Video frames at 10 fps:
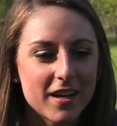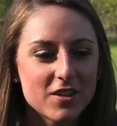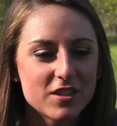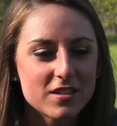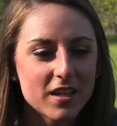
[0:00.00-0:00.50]

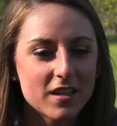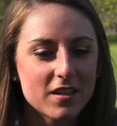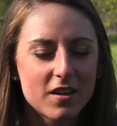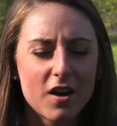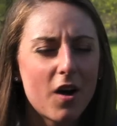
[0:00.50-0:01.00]
And she's like,
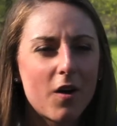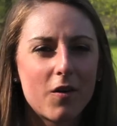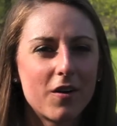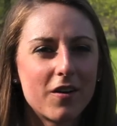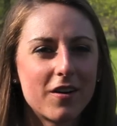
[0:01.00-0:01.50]

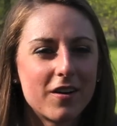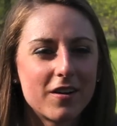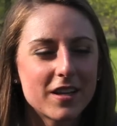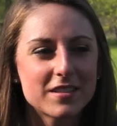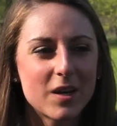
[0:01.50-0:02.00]
no,
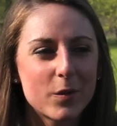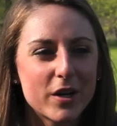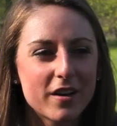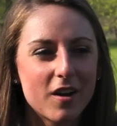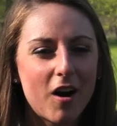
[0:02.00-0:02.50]
that's not
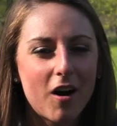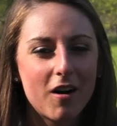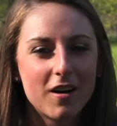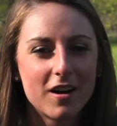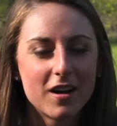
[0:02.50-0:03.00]
weird at
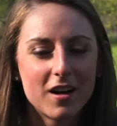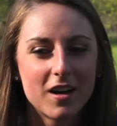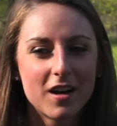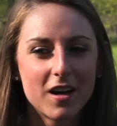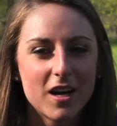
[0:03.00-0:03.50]
all.
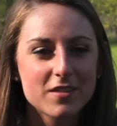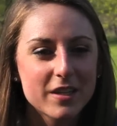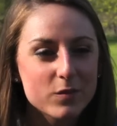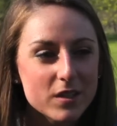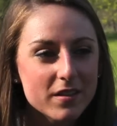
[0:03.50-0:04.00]
I was
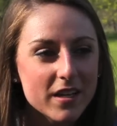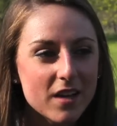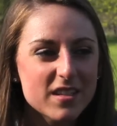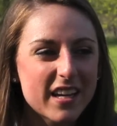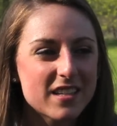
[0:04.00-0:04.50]
like, really?
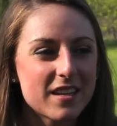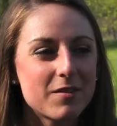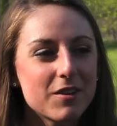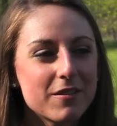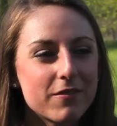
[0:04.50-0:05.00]
I was like, because I
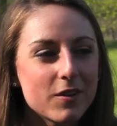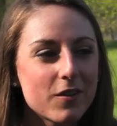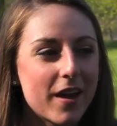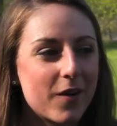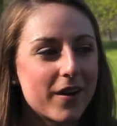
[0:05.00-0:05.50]
really
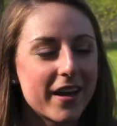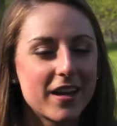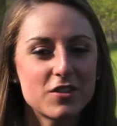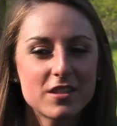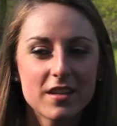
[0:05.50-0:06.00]
feel that way.
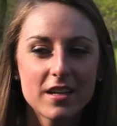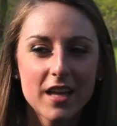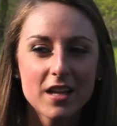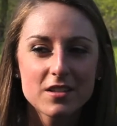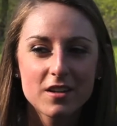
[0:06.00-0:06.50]
And she's like,
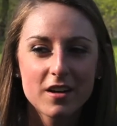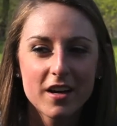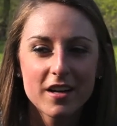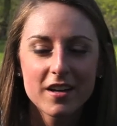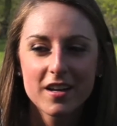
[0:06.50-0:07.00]
that's
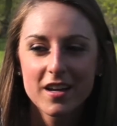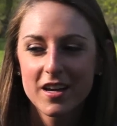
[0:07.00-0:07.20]
good.